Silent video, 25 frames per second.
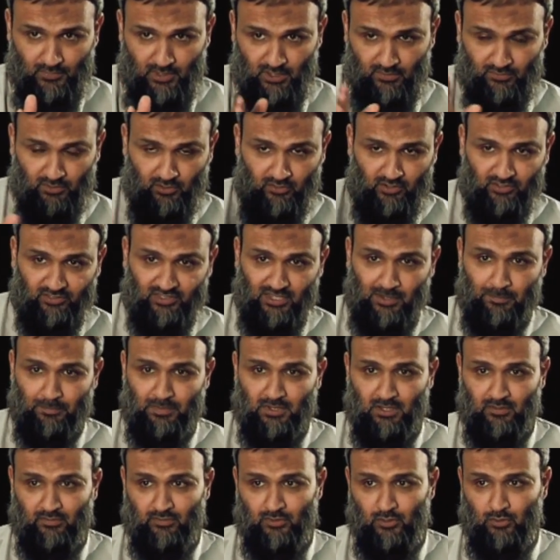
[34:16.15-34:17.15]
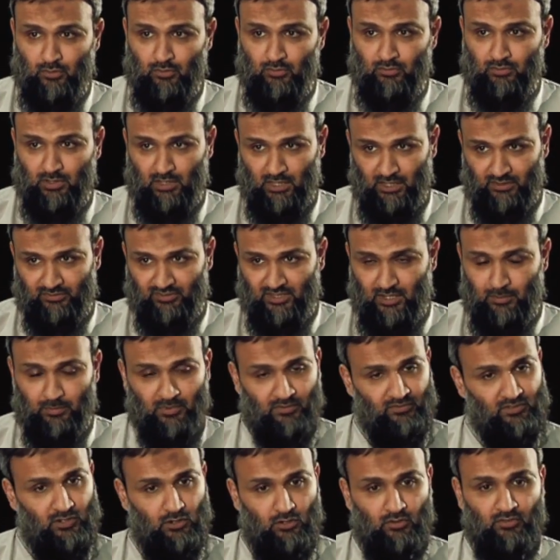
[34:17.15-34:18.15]
If they're receptive, you
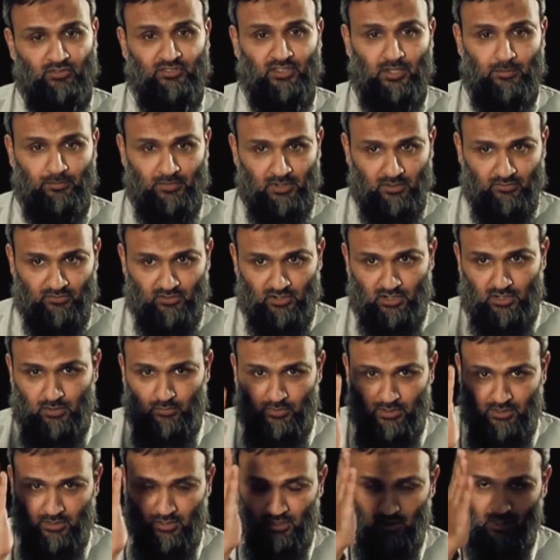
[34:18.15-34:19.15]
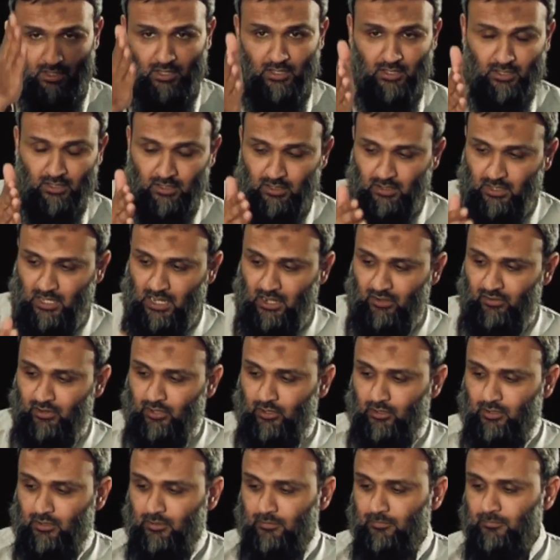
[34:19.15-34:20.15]
accept. If they're not receptive, turn away,
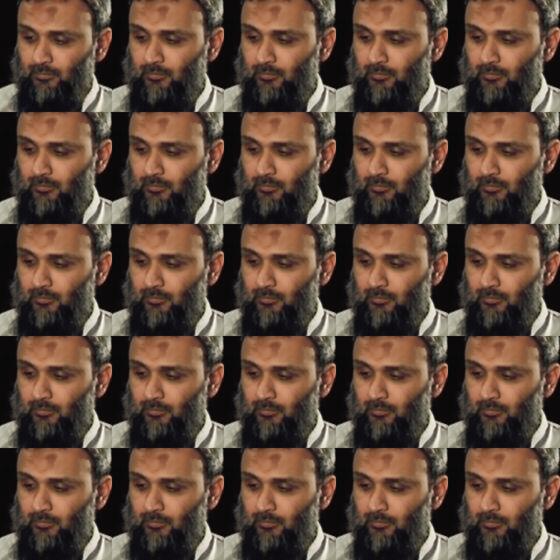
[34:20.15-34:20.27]
carry on.